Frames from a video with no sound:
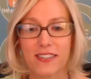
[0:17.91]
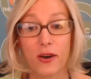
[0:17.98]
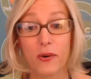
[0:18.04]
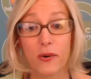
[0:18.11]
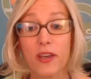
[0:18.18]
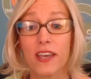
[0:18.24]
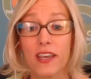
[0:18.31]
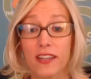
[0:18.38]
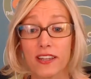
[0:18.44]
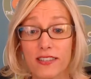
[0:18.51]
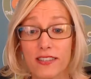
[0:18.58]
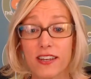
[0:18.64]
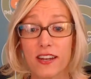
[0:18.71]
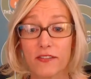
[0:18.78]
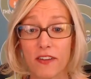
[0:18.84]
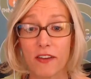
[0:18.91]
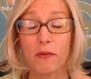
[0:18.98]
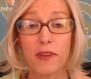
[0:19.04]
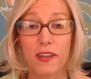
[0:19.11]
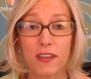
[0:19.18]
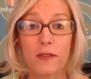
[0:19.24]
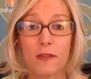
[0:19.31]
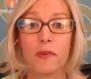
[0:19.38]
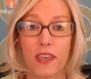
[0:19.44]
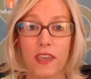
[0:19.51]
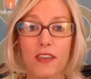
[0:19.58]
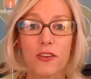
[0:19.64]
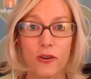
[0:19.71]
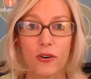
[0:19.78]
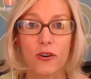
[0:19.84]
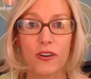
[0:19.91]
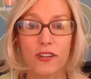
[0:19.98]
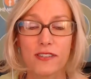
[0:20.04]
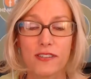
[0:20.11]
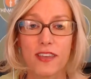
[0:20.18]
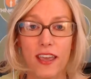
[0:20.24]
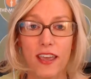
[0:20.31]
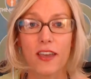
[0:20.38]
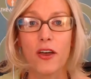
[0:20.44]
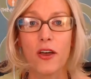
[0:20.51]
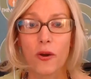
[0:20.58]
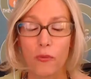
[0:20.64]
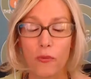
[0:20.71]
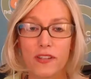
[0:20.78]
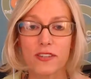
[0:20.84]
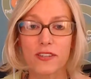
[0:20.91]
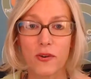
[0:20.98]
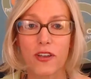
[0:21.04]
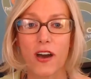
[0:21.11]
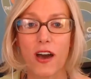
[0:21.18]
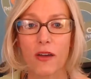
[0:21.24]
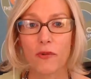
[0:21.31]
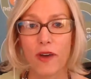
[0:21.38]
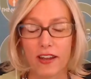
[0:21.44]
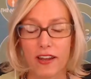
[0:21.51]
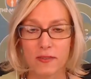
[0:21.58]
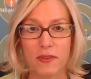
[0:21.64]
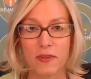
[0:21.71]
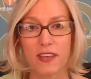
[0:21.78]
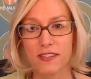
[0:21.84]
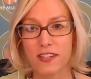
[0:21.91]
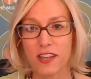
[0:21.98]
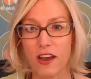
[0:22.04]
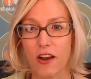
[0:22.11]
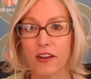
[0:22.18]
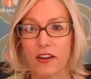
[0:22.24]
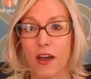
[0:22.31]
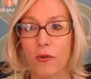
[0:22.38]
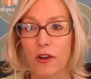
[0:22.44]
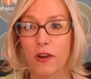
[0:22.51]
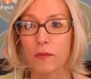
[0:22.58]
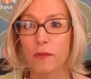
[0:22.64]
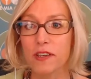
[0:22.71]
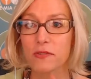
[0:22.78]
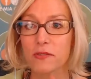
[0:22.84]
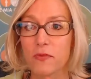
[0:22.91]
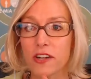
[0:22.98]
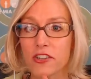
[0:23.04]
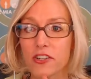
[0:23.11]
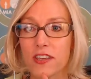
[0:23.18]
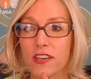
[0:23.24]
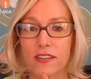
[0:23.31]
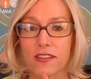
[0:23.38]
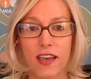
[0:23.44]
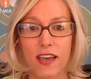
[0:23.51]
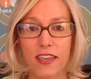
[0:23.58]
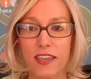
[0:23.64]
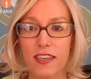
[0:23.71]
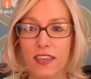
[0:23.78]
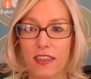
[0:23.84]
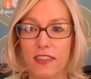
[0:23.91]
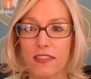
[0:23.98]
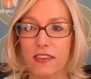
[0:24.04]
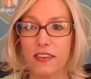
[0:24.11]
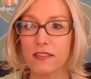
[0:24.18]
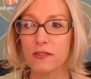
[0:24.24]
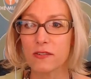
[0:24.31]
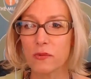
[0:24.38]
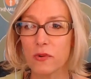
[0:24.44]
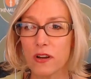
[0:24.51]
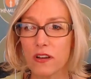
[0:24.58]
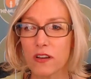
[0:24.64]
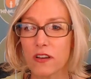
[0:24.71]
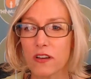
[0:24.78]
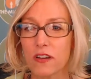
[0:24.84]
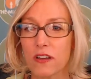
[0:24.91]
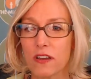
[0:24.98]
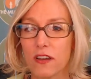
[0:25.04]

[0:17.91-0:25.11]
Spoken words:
So listen, if everybody could ping Google and say, what's going on? Why does Mia's tiara not work? Because watch this. I can get this to work.